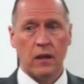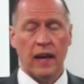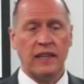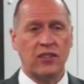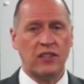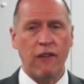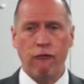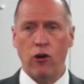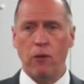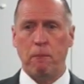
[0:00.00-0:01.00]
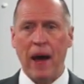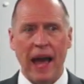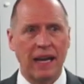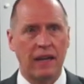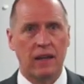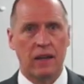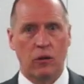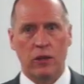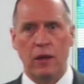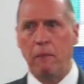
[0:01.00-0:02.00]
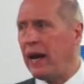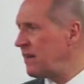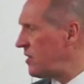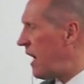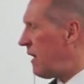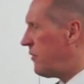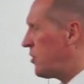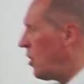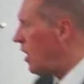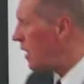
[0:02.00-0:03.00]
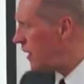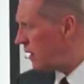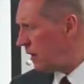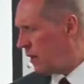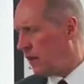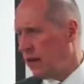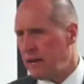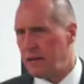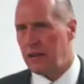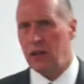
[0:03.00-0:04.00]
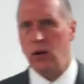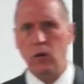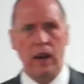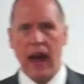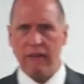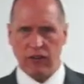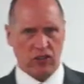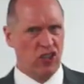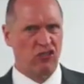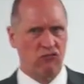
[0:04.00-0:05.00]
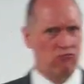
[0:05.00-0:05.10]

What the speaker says: It's as if we're back with the mindset of Saul that, life is just